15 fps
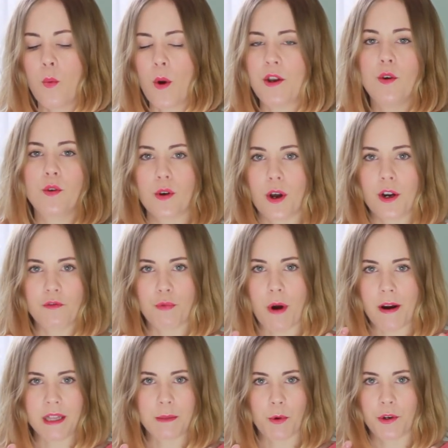when you're kind of
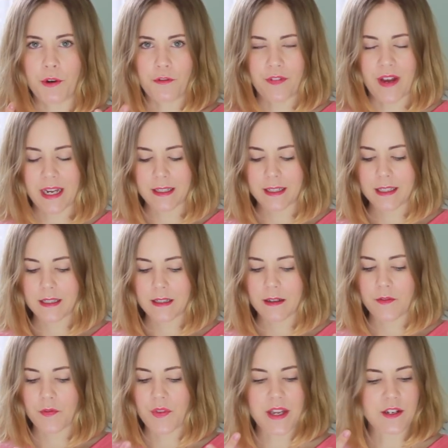wearing them on your face
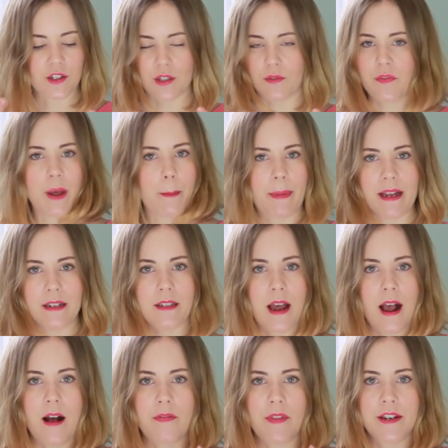they just fit better
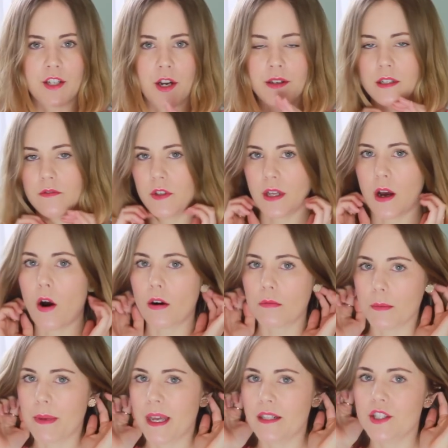and they don't give you that
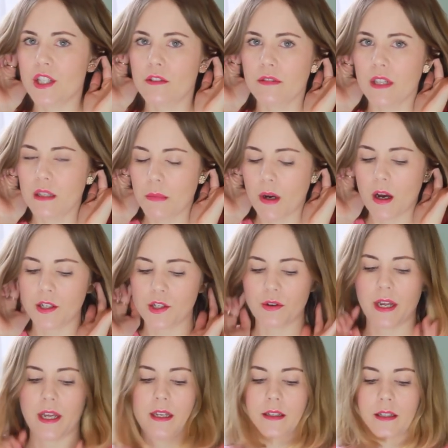horrible pinching feeling behind
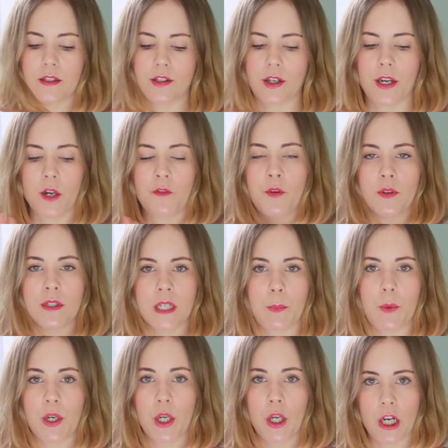your ears. So if you're
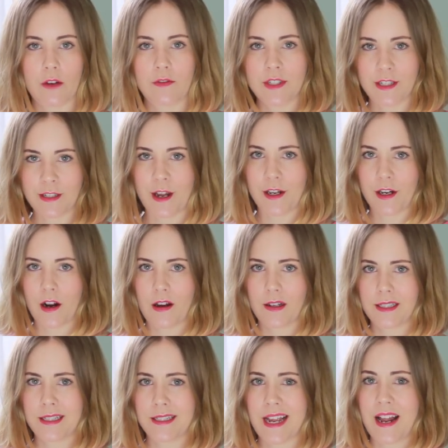someone who loves designer
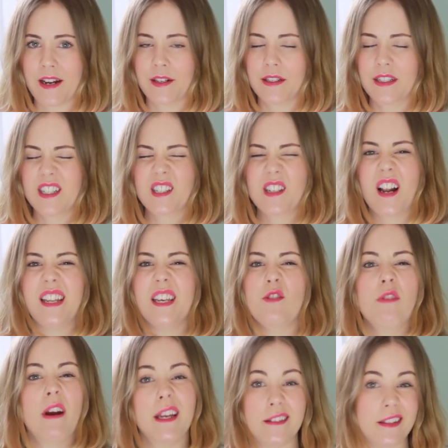glasses and slightly
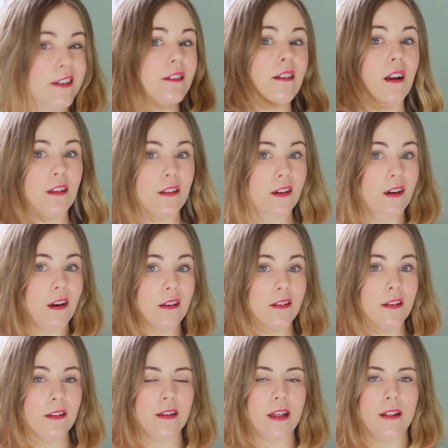crazy designer
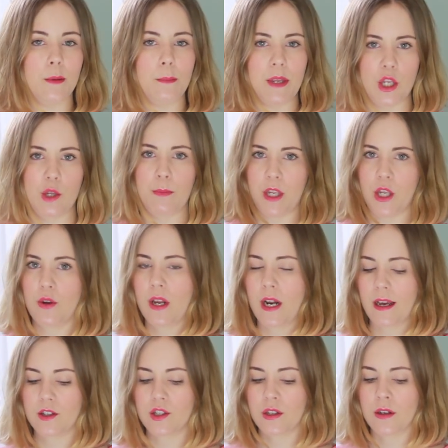sunglasses, then the Miu
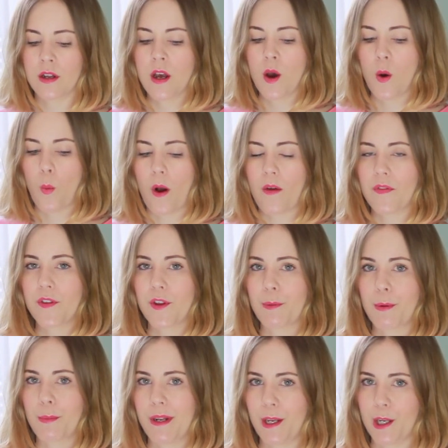collection ones are
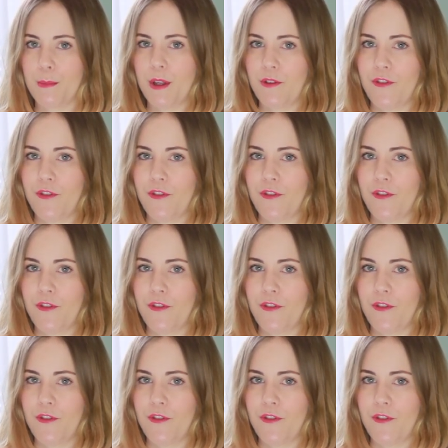probably going to